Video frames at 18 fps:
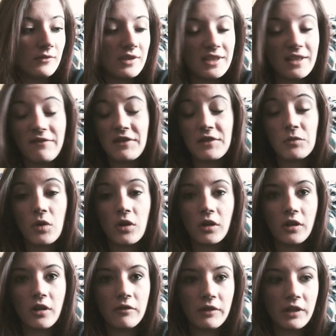Ziva's
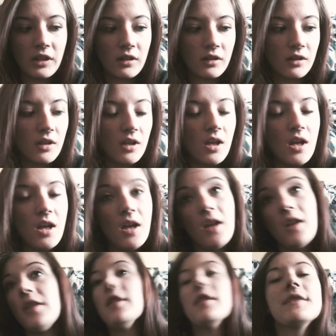walking over here.
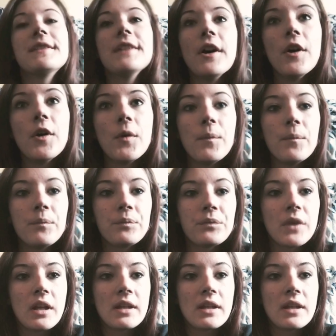So